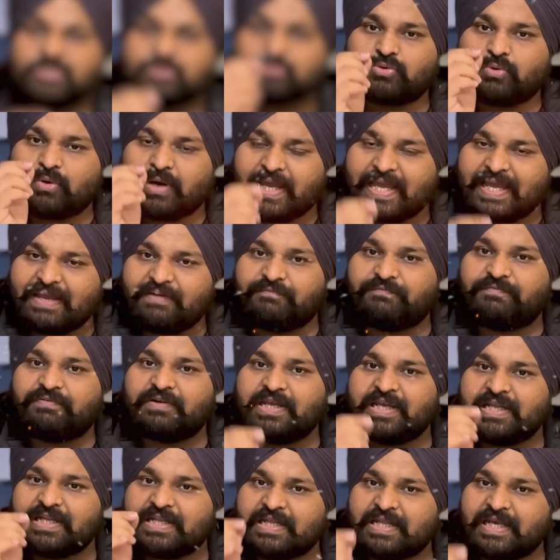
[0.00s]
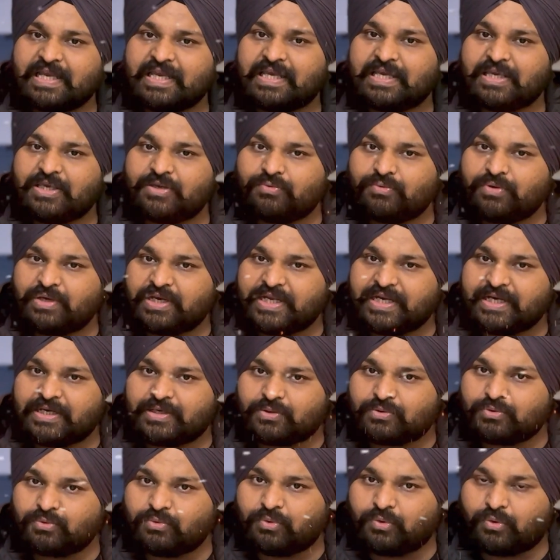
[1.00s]
So everything you need
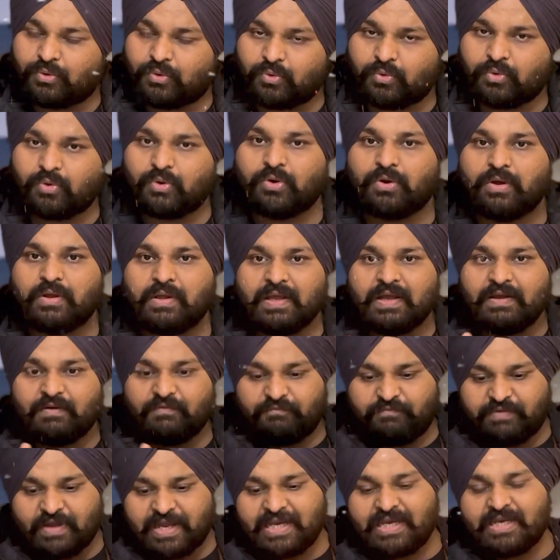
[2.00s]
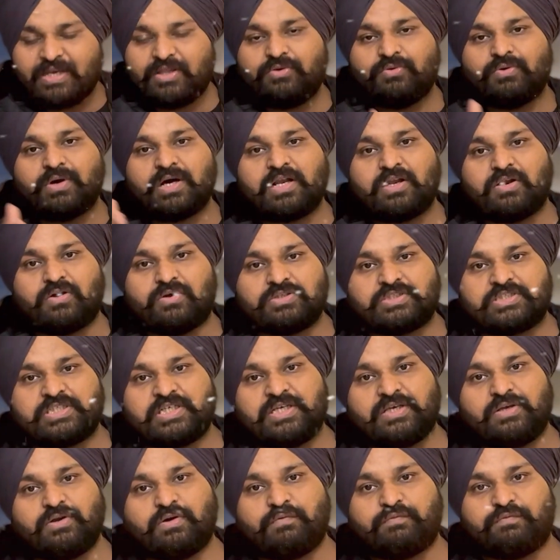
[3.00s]
to know when you are launching
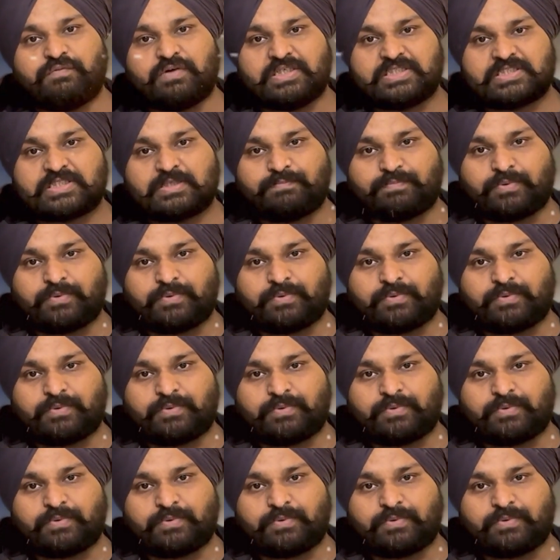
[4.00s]
your first